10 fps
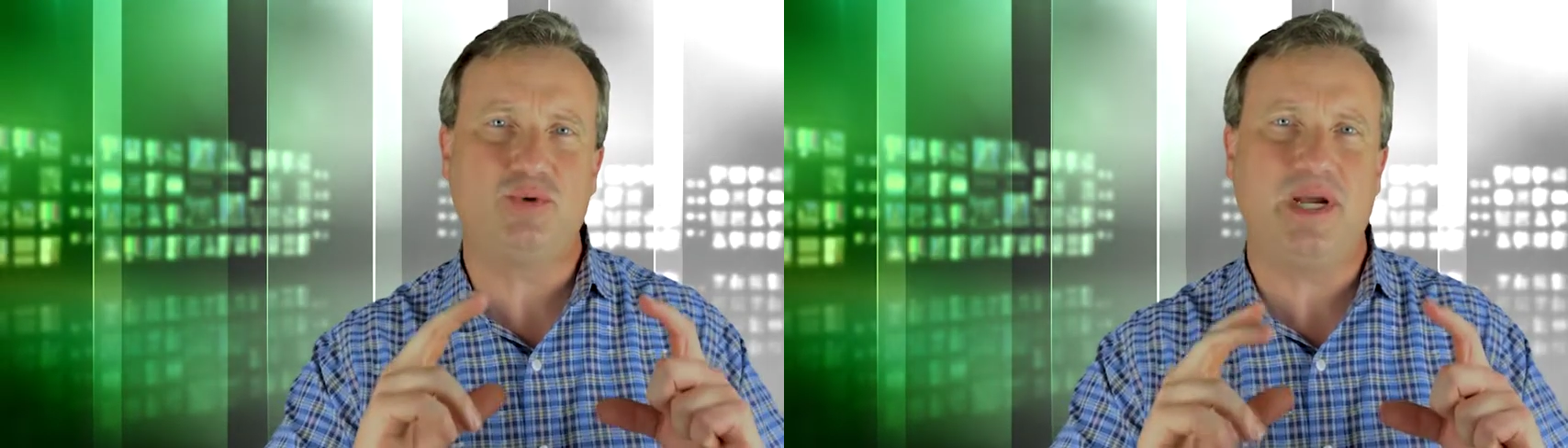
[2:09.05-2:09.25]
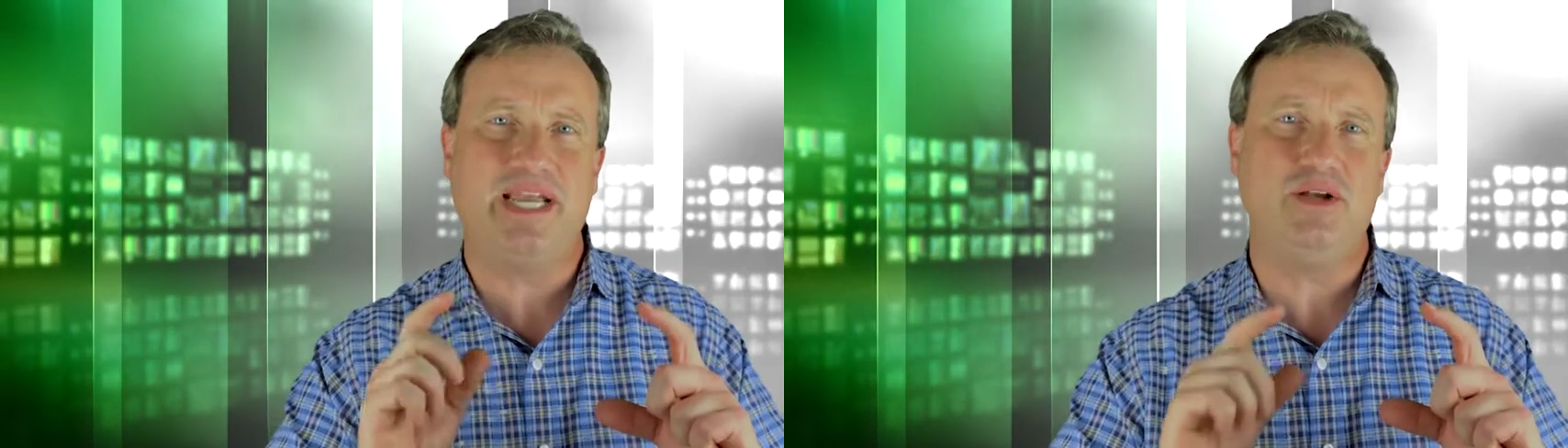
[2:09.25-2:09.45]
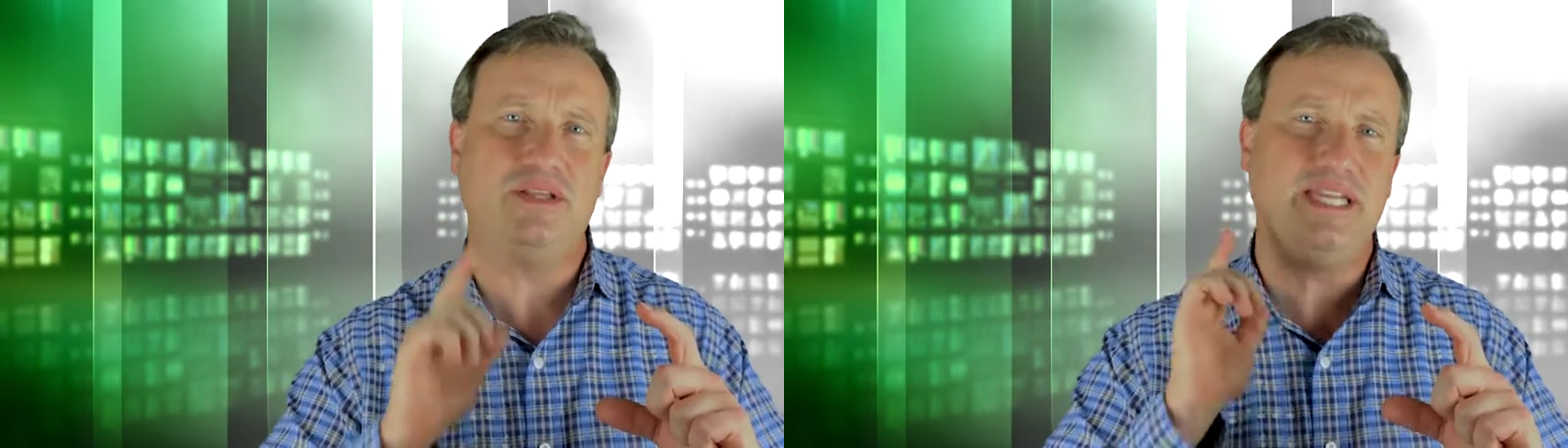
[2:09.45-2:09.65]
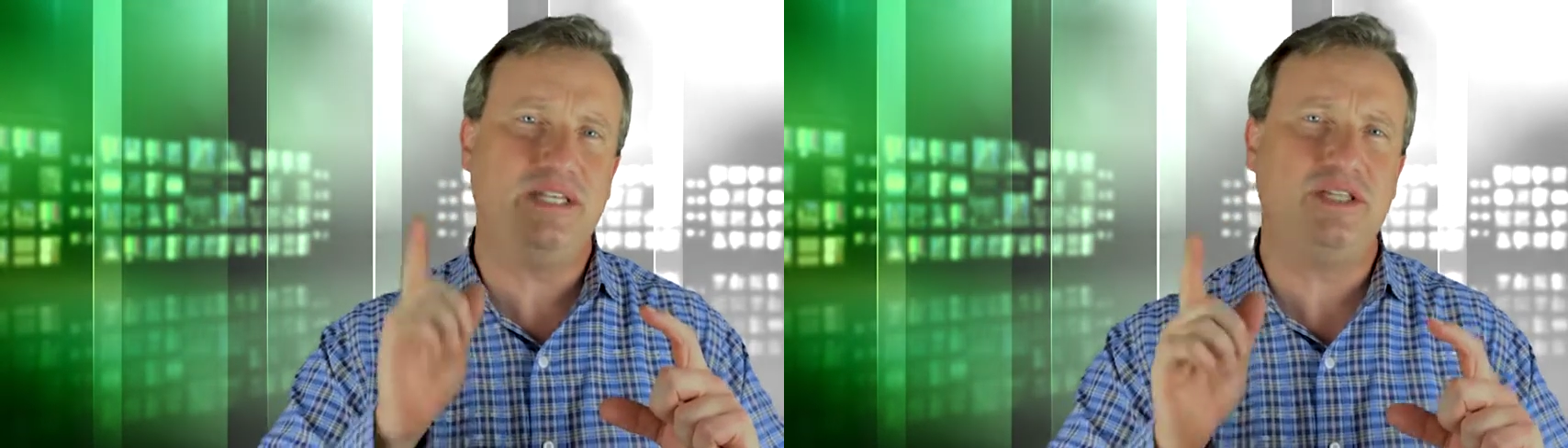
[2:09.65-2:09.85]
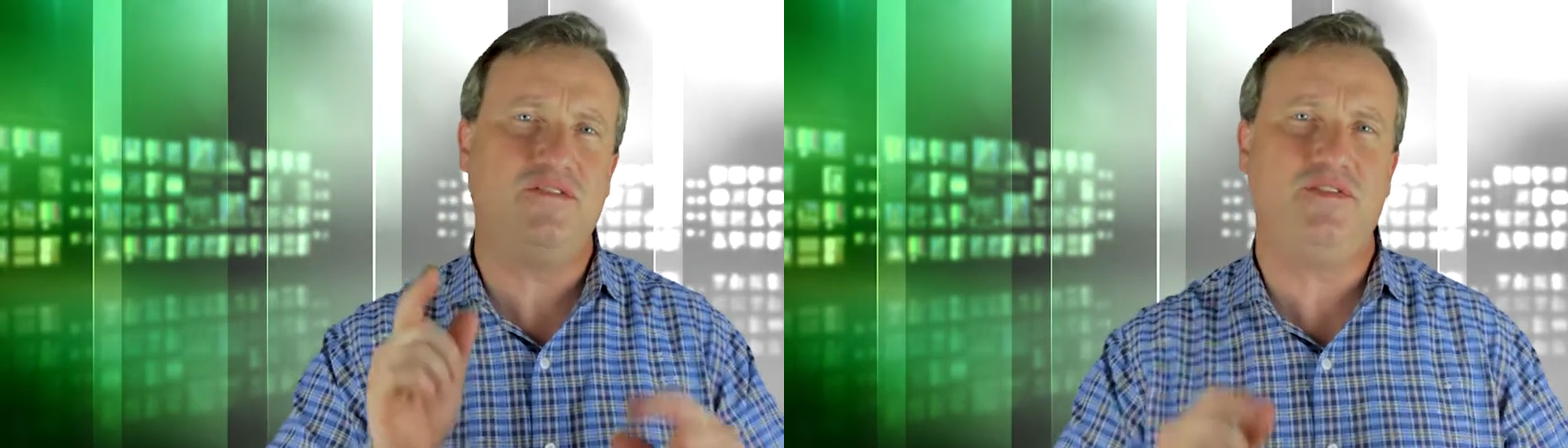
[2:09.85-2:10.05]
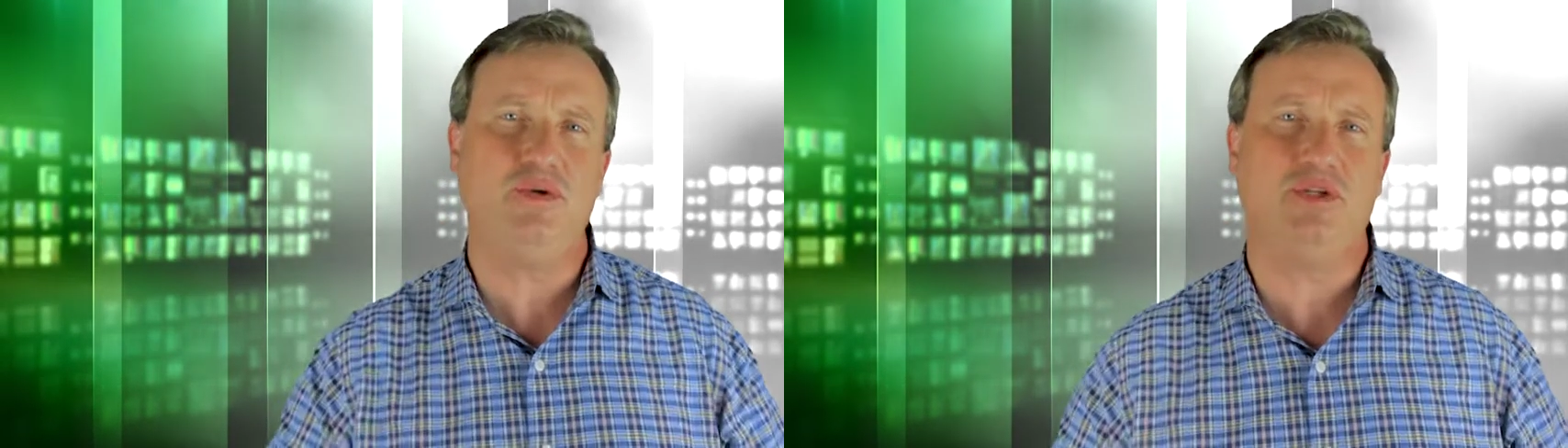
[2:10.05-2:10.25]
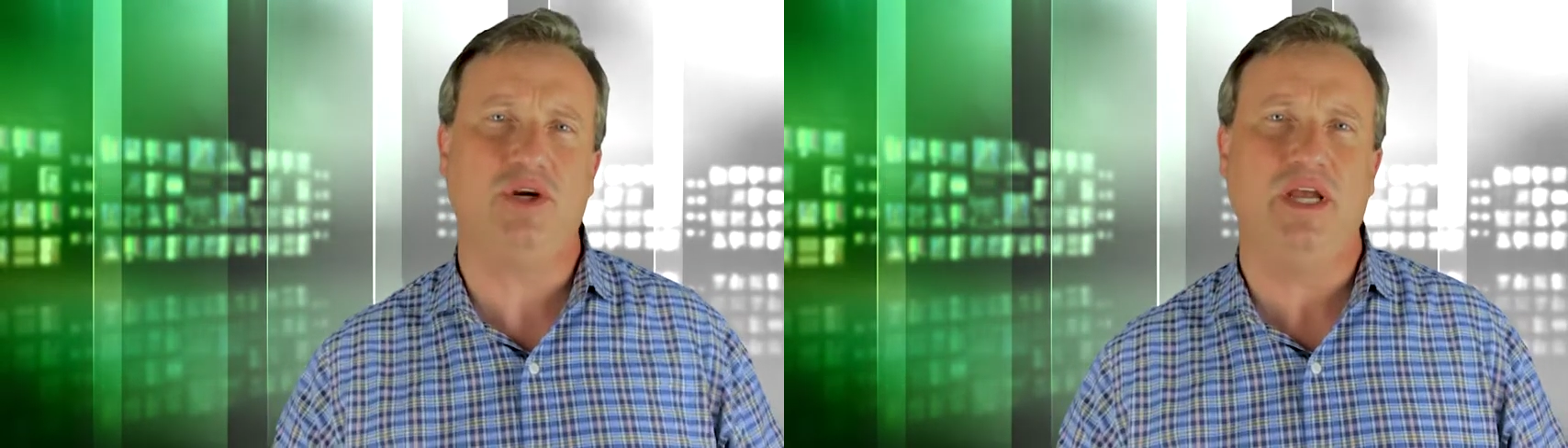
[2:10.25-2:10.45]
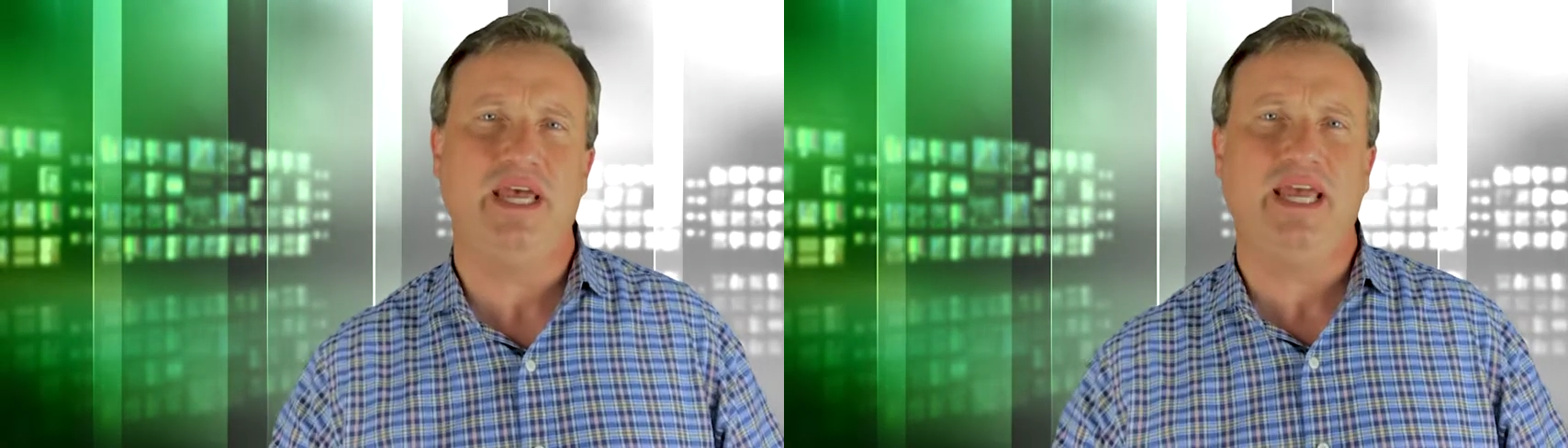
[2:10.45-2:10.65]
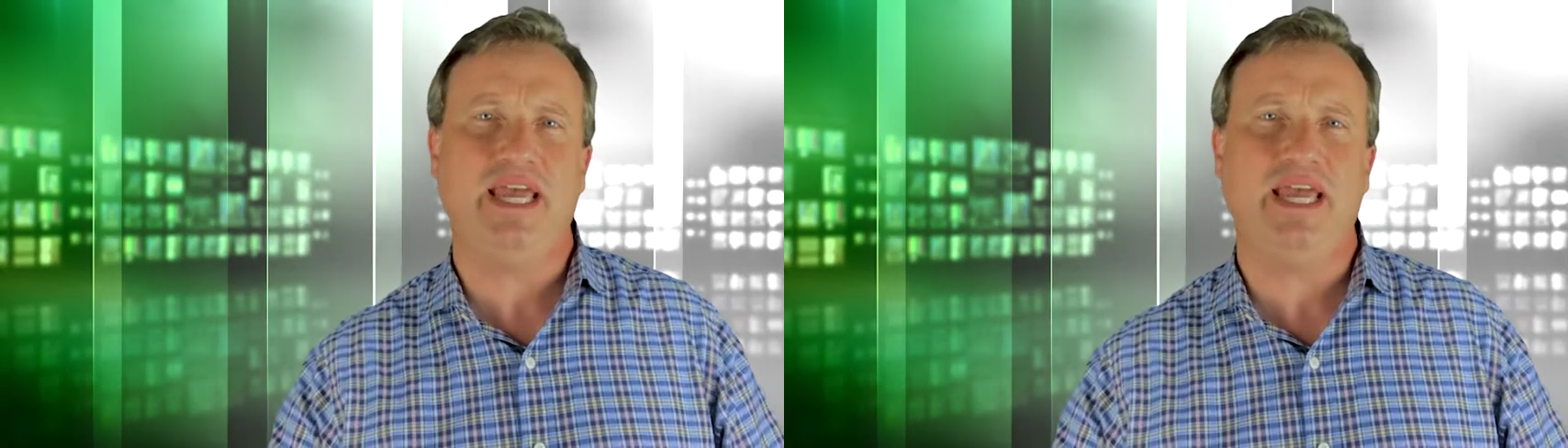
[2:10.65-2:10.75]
triangle into the future